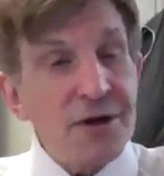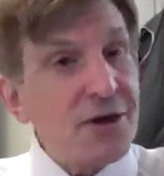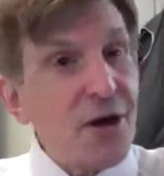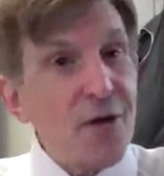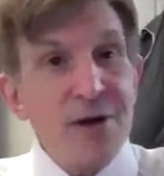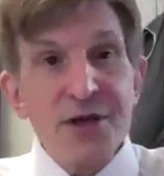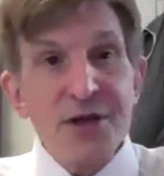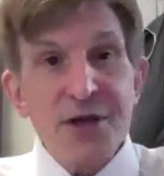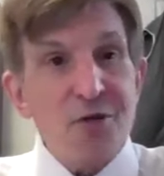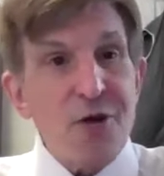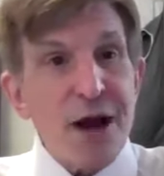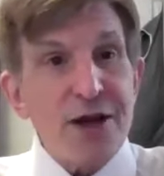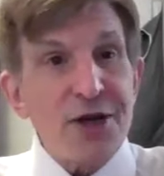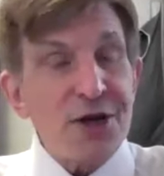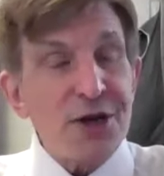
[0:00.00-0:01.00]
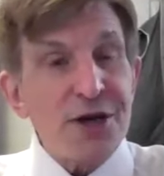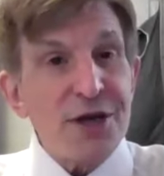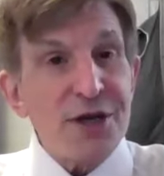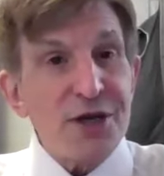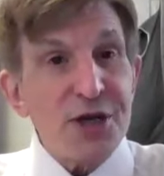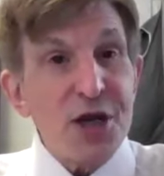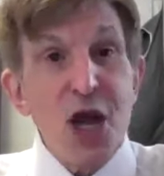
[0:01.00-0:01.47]
So
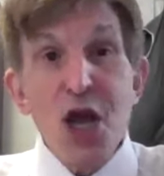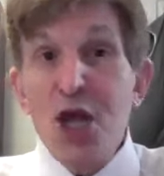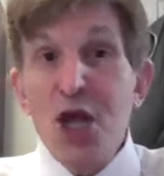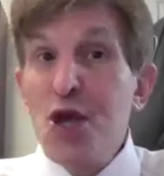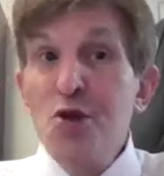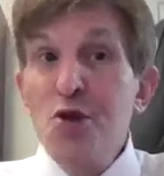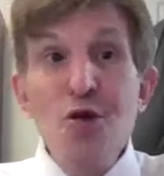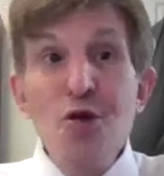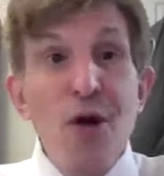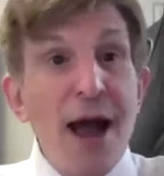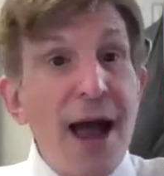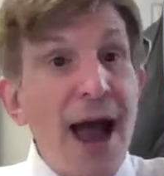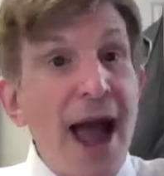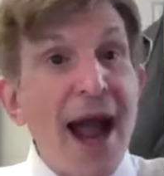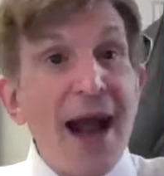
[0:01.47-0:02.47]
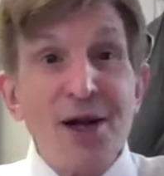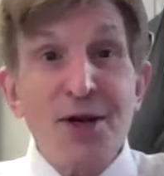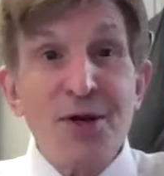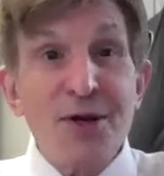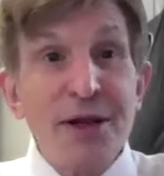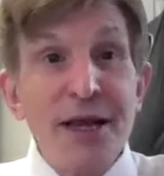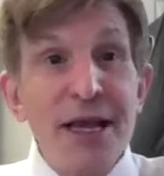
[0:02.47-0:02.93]
insurrectionists, you
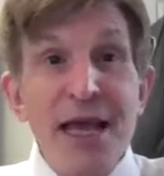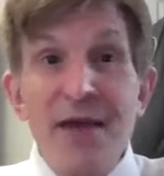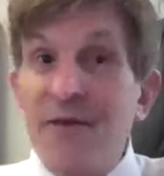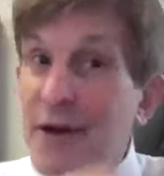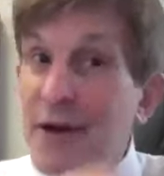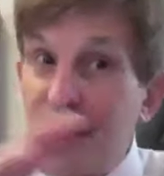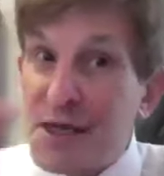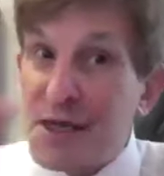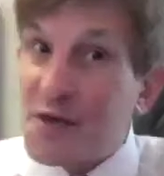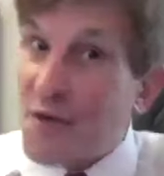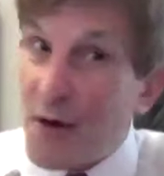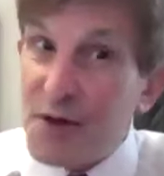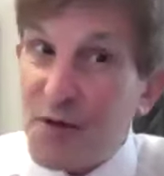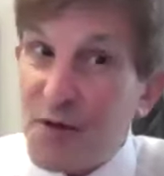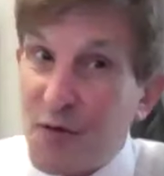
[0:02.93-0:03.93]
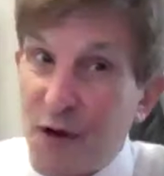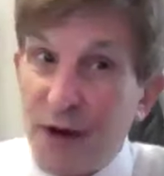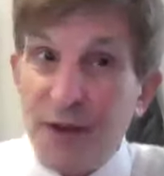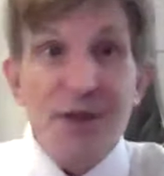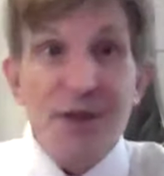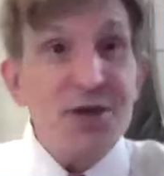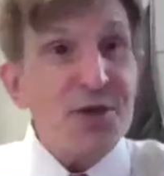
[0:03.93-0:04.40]
actually, even in this very
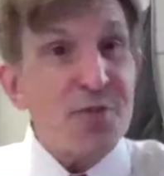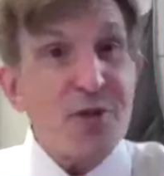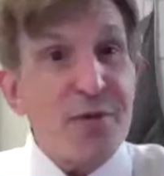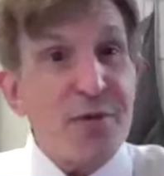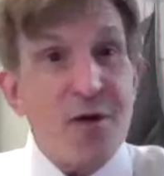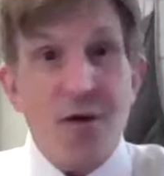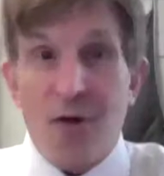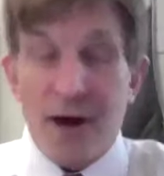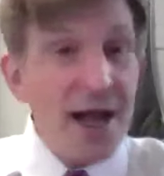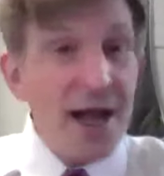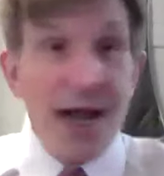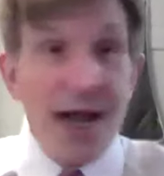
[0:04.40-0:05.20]
friendly Supreme Court,